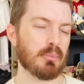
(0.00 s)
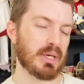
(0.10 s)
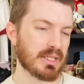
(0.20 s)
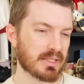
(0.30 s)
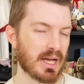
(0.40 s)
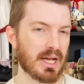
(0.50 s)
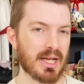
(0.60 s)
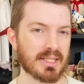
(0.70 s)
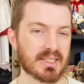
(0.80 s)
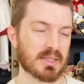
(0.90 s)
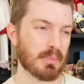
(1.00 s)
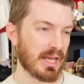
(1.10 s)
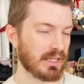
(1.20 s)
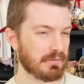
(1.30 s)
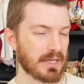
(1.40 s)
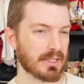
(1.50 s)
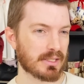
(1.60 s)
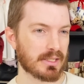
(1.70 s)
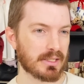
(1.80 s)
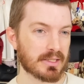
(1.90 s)
peace signs, smiley
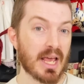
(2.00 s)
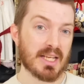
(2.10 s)
faces